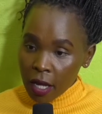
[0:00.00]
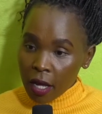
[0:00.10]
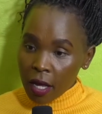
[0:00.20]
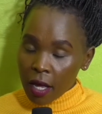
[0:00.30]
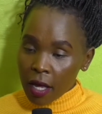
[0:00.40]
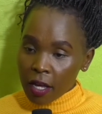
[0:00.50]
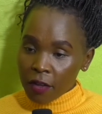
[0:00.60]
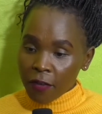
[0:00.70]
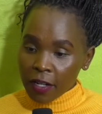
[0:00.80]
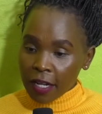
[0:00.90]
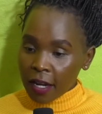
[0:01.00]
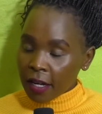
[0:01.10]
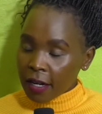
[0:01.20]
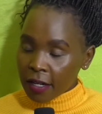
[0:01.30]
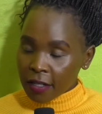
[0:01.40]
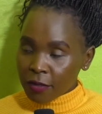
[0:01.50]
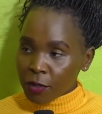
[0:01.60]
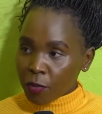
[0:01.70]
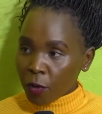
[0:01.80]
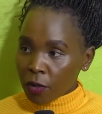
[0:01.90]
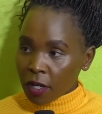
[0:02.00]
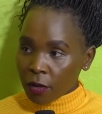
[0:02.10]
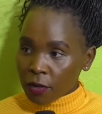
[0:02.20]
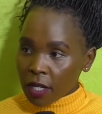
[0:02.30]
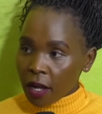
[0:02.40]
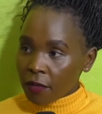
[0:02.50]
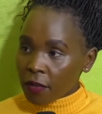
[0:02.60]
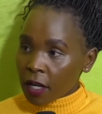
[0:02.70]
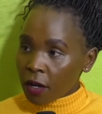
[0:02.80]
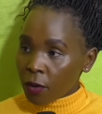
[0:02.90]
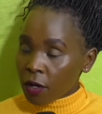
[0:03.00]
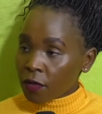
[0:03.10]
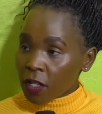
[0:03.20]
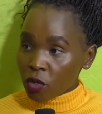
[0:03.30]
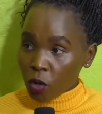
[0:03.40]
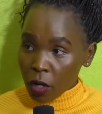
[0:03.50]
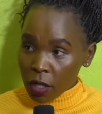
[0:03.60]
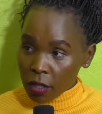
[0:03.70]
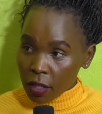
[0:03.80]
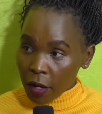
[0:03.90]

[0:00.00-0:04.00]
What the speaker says: in fact, I can rate West Pokot County having one of the strongest